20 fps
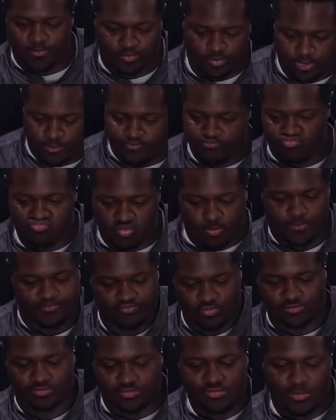shape to get a
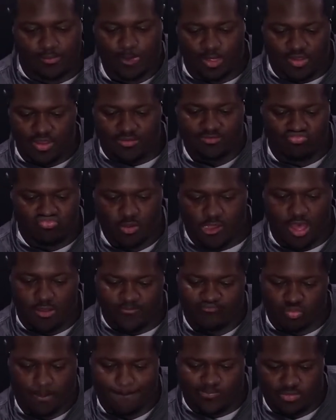good centrifugal
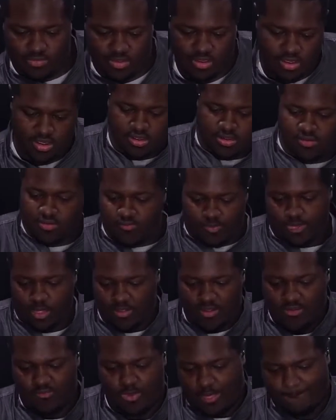force, just
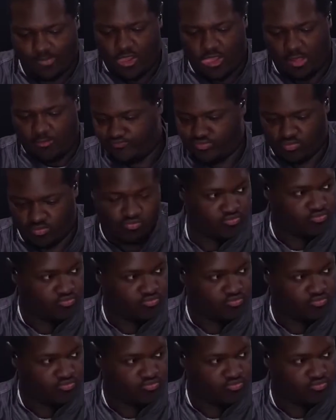like the buckets at